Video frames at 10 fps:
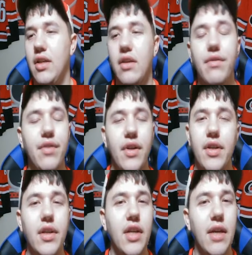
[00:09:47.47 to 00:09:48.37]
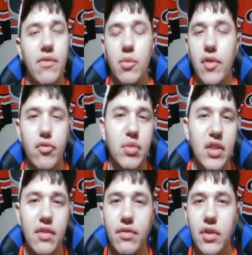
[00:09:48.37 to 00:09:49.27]
A very good game from everybody
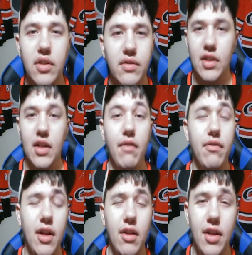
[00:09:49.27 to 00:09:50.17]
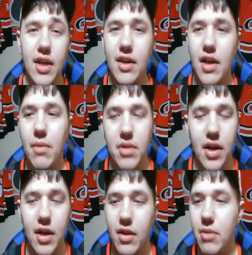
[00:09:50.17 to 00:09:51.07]
involved. And for LA, I'm going to
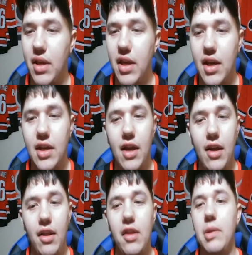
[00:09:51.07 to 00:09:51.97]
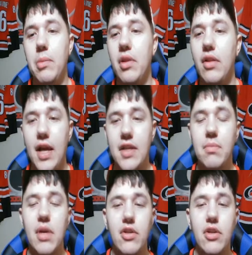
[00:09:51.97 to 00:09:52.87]
highlight him again. I highlighted him in the last
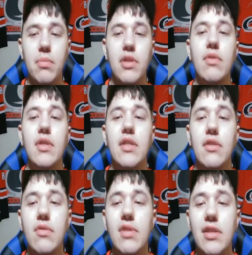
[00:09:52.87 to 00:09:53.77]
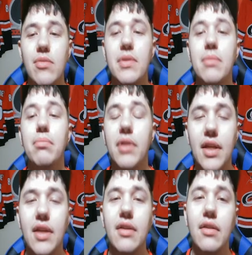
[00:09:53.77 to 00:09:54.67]
matchup between these two teams.
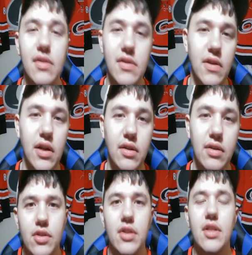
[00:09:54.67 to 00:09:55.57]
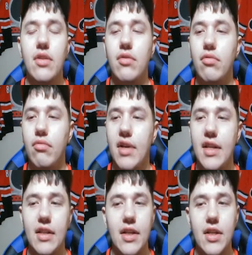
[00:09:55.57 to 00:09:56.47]
Blake Lizotte. Just a
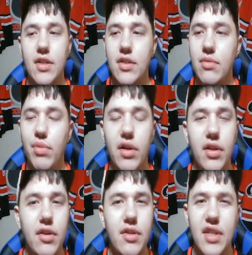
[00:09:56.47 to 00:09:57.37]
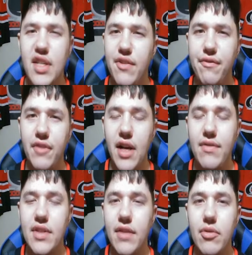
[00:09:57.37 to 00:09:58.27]
great, like a small, undersized
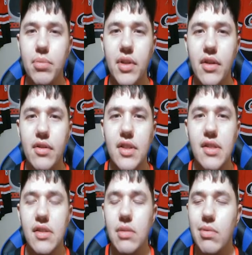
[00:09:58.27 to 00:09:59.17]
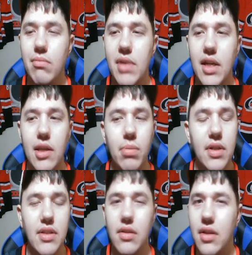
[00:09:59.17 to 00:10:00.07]
5'7" player in this league, but man, he
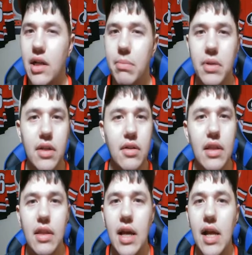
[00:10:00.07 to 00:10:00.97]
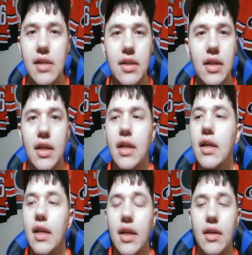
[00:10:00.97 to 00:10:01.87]
plays a lot bigger than that.
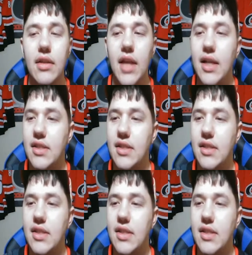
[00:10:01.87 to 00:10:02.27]
And that